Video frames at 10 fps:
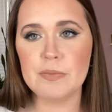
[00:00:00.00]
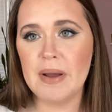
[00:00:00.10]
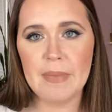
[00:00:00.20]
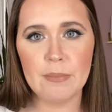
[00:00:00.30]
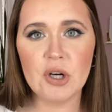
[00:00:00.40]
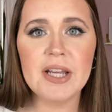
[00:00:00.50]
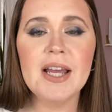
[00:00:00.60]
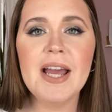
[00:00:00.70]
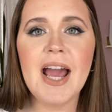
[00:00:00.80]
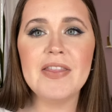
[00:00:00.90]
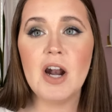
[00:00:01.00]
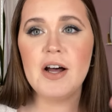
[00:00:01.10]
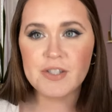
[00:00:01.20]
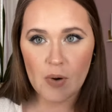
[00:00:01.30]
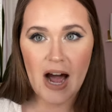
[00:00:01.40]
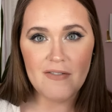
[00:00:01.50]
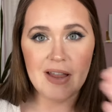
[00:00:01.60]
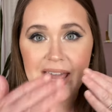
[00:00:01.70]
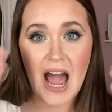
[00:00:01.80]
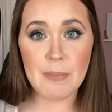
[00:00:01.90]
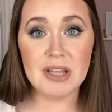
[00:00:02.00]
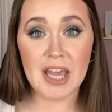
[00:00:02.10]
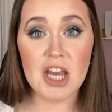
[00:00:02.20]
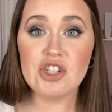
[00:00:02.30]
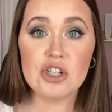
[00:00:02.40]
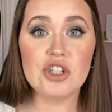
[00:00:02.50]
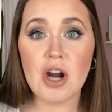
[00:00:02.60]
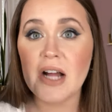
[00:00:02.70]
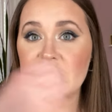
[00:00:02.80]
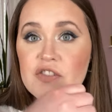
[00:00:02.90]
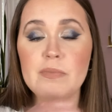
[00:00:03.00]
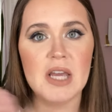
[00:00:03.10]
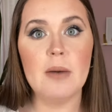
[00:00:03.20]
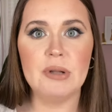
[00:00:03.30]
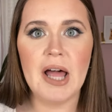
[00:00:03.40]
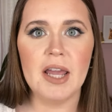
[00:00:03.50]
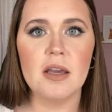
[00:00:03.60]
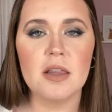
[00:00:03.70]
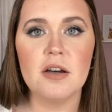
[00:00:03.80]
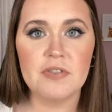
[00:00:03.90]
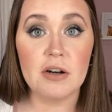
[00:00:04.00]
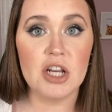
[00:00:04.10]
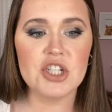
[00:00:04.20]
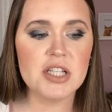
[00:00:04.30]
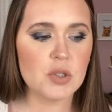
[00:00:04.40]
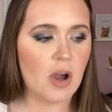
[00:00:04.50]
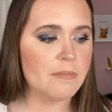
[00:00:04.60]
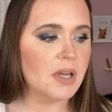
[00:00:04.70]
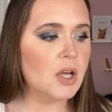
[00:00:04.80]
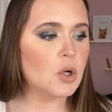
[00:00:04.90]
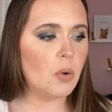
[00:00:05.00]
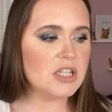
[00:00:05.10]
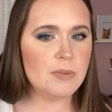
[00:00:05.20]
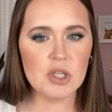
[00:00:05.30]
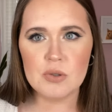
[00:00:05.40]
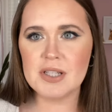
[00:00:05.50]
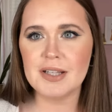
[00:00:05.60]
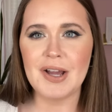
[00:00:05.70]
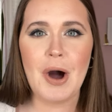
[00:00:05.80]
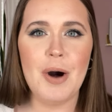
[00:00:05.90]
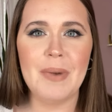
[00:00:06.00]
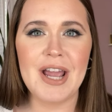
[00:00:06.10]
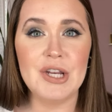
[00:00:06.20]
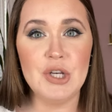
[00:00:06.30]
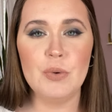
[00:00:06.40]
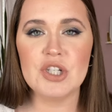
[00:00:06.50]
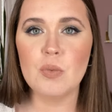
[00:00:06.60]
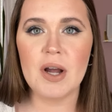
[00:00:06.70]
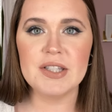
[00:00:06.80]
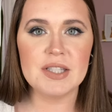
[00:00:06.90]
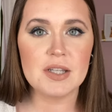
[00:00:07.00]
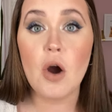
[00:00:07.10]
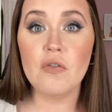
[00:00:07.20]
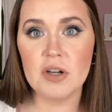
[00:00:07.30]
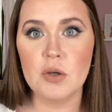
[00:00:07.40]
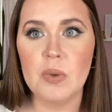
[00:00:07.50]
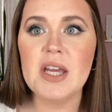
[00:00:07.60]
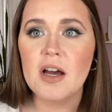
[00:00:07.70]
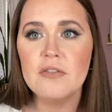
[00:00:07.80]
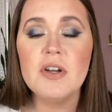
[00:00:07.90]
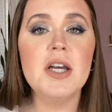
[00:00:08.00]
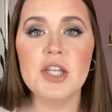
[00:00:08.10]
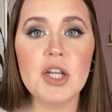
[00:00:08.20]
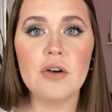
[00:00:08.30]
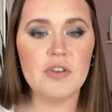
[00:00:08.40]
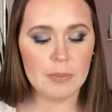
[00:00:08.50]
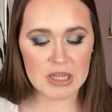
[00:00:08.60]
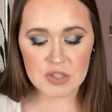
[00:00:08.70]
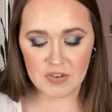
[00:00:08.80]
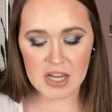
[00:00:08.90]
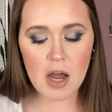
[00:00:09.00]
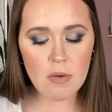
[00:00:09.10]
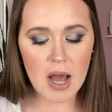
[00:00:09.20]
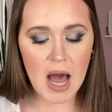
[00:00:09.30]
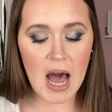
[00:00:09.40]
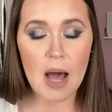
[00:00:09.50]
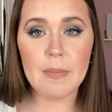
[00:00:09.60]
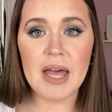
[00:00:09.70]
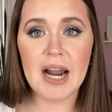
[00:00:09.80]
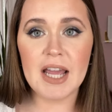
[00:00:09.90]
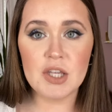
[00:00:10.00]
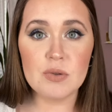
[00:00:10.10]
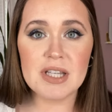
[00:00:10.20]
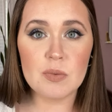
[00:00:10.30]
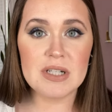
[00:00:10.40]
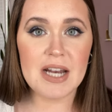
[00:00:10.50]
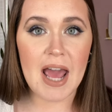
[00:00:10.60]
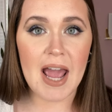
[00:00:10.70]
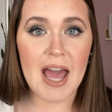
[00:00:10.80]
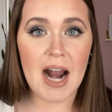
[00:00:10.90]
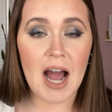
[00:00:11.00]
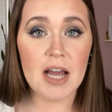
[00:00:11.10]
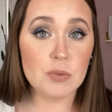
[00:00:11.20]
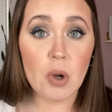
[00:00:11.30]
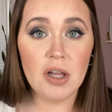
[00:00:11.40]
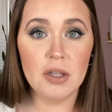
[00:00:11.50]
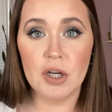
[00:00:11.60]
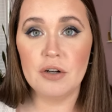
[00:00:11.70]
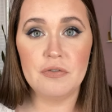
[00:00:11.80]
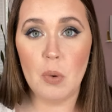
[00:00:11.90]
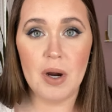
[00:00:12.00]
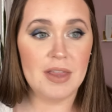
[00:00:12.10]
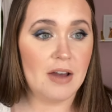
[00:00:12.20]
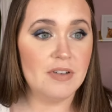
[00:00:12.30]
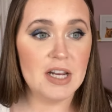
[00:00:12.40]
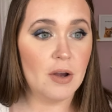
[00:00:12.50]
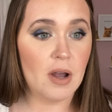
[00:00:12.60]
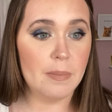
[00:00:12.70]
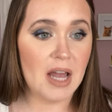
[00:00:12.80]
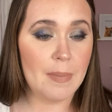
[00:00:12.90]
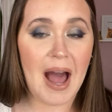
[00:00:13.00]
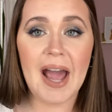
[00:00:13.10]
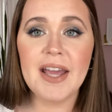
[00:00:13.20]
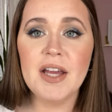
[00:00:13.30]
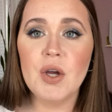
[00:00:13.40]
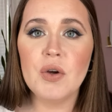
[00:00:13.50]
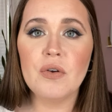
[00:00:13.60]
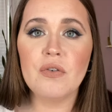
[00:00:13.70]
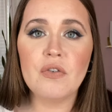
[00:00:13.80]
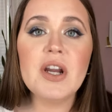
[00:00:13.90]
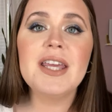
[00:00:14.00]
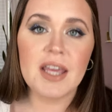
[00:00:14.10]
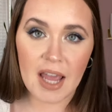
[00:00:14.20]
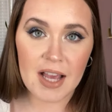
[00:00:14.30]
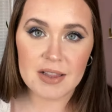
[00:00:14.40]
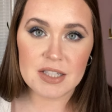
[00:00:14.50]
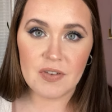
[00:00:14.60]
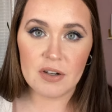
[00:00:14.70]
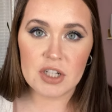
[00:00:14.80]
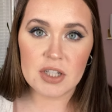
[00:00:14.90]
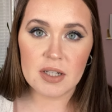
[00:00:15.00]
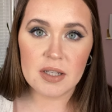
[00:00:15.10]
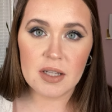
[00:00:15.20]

my memory and then also have like application shots of me applying the foundation. So I'm going to be using like all my newish ones over the week of, you know, filming this video. Um, and I use this one today and I, spoiler alert for that video coming up, I freaking hate this foundation